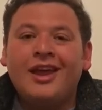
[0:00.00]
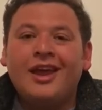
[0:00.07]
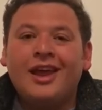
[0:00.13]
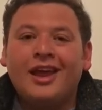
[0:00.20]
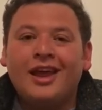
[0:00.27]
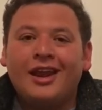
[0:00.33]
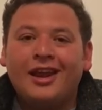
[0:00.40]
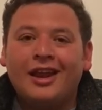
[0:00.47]

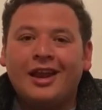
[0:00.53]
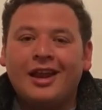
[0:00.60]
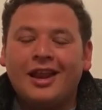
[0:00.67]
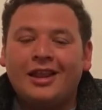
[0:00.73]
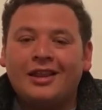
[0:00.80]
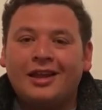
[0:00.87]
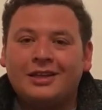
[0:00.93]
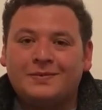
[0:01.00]
And
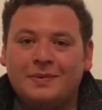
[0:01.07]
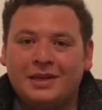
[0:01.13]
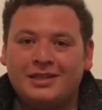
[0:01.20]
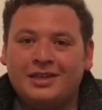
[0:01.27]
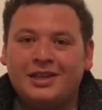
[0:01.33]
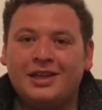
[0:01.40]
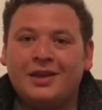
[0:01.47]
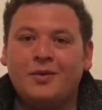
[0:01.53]
that's
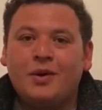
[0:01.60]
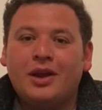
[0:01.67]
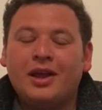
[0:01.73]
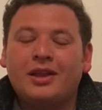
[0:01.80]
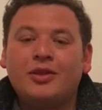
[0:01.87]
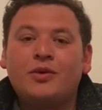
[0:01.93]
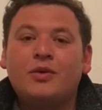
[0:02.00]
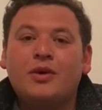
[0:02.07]
basically what I
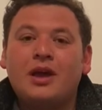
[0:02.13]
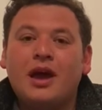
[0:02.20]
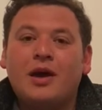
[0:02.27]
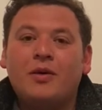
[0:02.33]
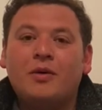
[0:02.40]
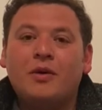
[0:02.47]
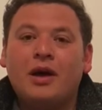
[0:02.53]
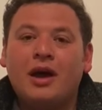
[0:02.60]
do
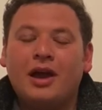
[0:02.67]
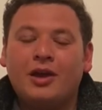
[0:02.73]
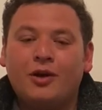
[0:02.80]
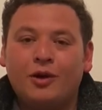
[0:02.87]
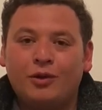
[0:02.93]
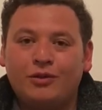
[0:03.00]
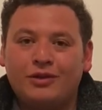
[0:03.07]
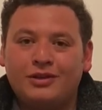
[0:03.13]
now. I
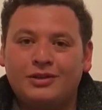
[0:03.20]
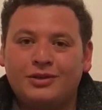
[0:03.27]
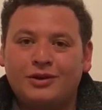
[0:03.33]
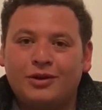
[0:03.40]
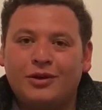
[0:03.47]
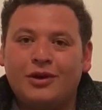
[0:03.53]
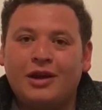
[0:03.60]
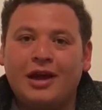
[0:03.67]
go to the
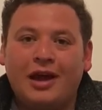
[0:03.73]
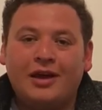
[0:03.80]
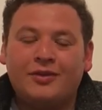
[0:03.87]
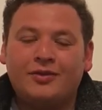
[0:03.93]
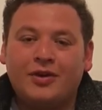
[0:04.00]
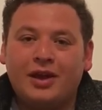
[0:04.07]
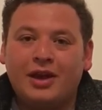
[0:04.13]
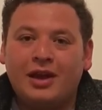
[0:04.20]
store, I
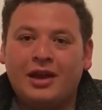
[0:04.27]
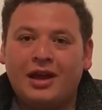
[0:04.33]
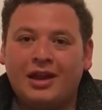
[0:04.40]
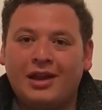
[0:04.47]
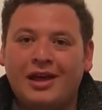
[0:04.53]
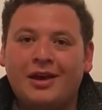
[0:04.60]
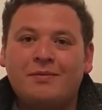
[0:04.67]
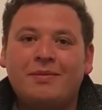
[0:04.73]
try a
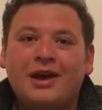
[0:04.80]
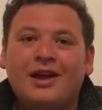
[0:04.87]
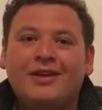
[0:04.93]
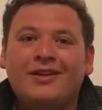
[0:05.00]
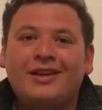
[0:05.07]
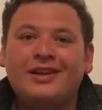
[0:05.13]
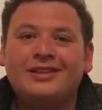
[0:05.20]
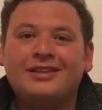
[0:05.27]
lot of
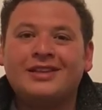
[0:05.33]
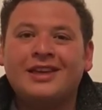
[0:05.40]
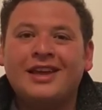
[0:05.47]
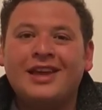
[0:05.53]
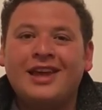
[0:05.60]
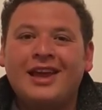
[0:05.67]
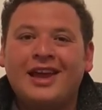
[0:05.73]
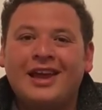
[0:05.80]
violins,
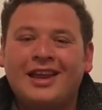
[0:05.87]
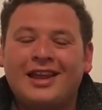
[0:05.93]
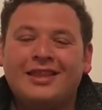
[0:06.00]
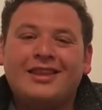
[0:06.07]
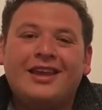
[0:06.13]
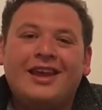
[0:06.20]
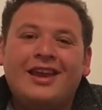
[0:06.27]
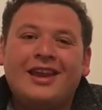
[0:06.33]
and at
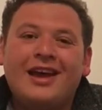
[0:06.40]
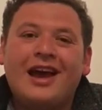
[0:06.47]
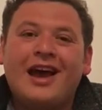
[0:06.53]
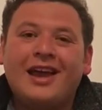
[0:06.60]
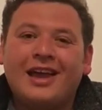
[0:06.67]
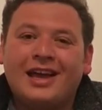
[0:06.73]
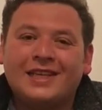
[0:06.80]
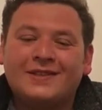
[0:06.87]
the end,
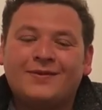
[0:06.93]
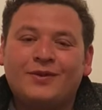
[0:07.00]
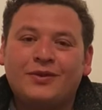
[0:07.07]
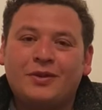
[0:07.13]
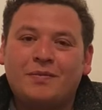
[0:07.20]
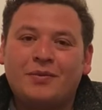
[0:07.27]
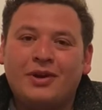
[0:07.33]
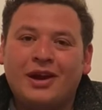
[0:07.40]
I ask for
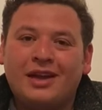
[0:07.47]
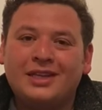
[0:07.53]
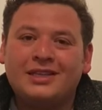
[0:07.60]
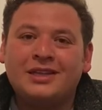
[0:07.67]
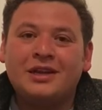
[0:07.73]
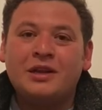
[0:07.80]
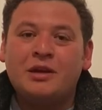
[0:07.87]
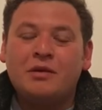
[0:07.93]
the
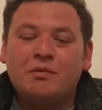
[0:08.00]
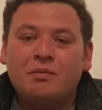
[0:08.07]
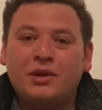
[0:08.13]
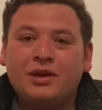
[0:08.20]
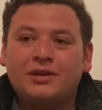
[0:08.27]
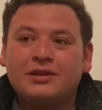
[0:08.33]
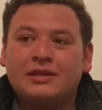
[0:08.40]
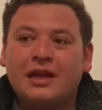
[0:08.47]
price.
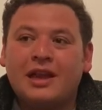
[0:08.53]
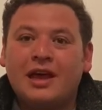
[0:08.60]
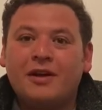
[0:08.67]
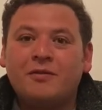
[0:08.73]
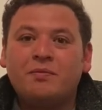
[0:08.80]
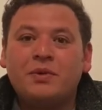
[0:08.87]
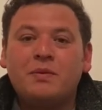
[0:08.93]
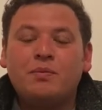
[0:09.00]
Because a lot
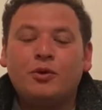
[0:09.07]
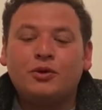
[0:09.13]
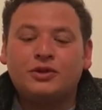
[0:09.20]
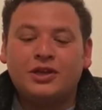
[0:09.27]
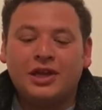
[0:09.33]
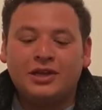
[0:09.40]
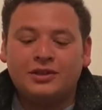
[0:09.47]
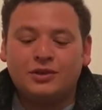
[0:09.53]
of people
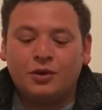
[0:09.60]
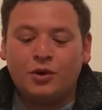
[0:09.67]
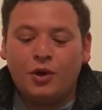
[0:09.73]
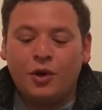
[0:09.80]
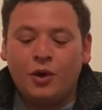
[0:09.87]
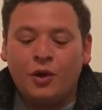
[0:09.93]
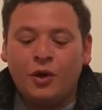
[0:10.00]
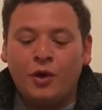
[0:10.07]
tend to
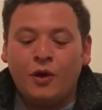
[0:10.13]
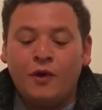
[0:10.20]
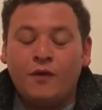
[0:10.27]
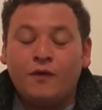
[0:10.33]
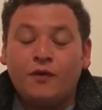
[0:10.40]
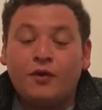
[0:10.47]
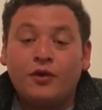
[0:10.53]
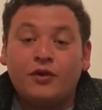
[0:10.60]
go
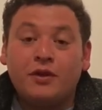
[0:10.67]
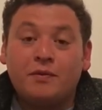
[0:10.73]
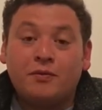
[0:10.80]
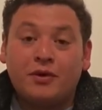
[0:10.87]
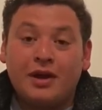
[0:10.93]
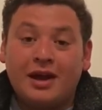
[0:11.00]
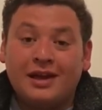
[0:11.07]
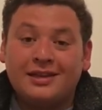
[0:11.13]
for the
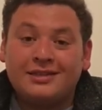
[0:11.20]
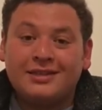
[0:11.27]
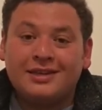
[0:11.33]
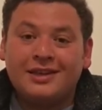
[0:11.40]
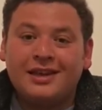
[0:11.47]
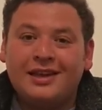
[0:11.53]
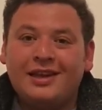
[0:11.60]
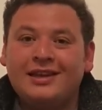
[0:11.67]
price
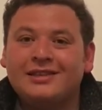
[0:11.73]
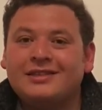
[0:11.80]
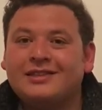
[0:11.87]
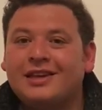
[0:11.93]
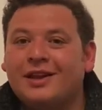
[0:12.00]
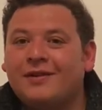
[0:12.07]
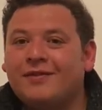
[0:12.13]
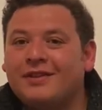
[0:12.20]
instead of